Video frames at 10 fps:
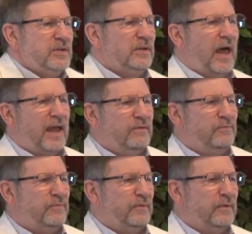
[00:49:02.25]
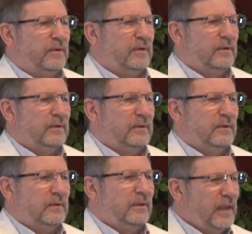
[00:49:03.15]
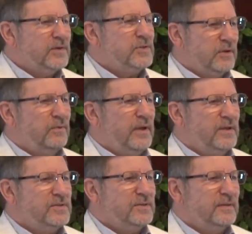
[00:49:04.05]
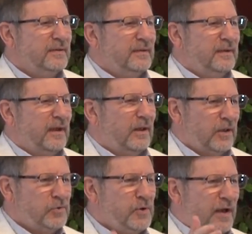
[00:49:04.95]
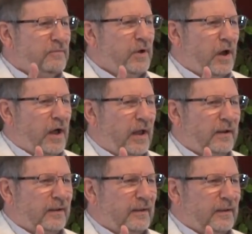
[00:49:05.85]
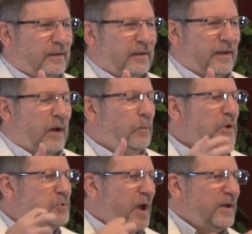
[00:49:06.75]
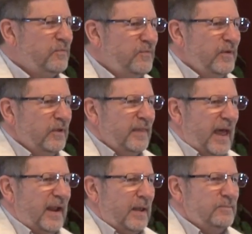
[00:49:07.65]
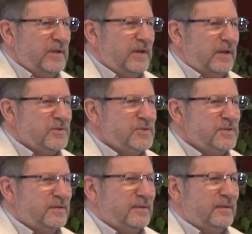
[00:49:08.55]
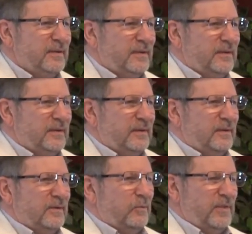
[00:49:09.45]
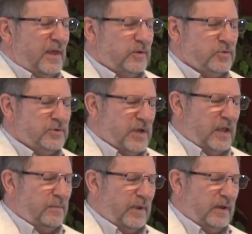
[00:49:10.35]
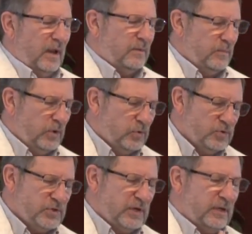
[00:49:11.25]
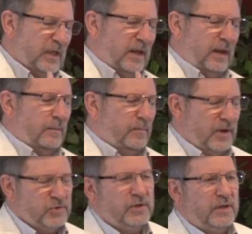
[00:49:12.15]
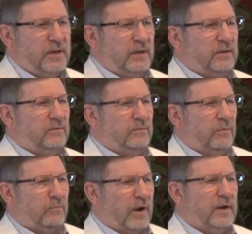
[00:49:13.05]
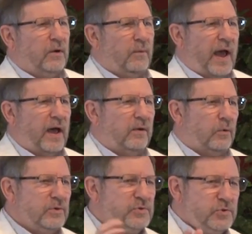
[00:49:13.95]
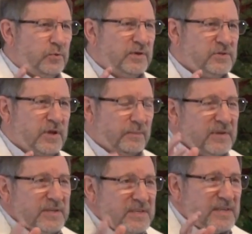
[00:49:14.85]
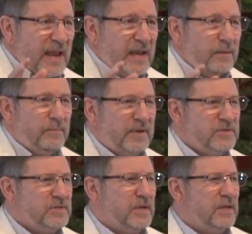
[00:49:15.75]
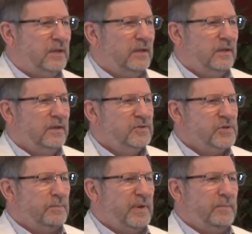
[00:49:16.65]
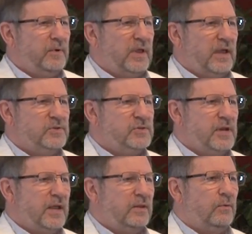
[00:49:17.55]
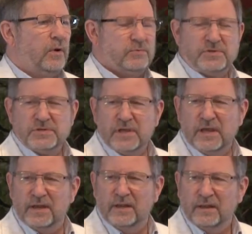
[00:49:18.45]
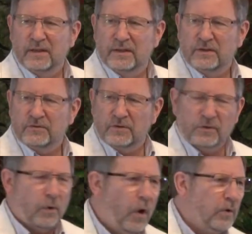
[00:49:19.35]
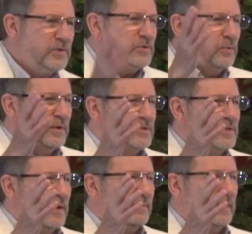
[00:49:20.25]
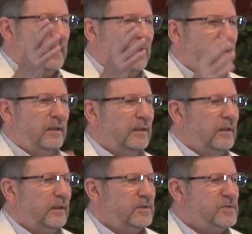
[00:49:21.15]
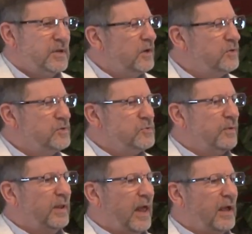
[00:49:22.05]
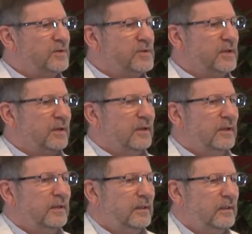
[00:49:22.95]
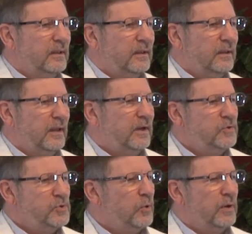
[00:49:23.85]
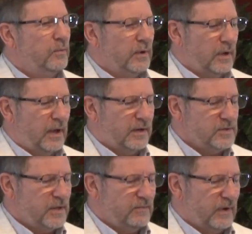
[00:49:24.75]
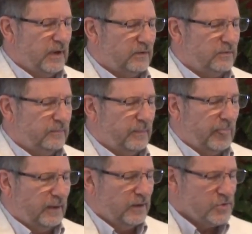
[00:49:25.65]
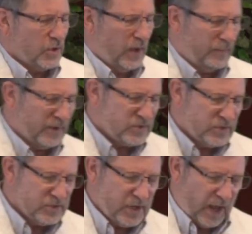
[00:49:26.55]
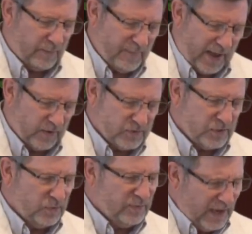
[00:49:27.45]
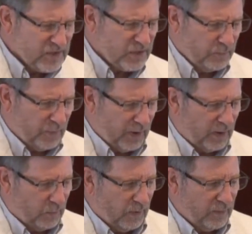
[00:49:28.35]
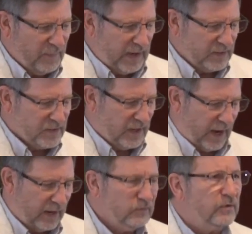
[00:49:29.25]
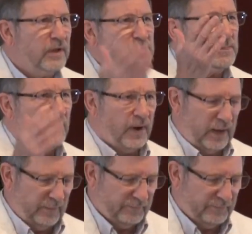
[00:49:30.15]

life. Yes, there is, unless you have God. Now, we try to fill that emptiness with entertainment and music and ambition and running around, always doing something, staying busy. Some people can't stand their own skin, so they're always doing something instead of just relaxing and enjoying what God has given us. So how much does God matter to you? That's the point I want to make today. So let's pray.